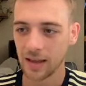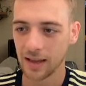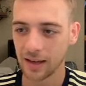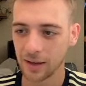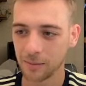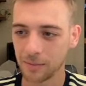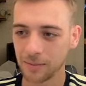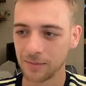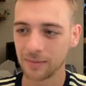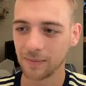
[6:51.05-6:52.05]
No
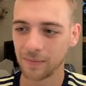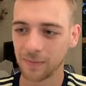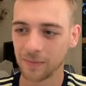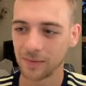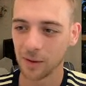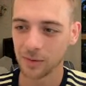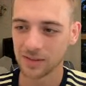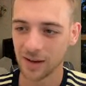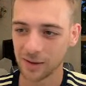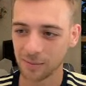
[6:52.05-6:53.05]

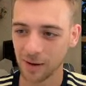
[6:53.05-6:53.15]
one's there at the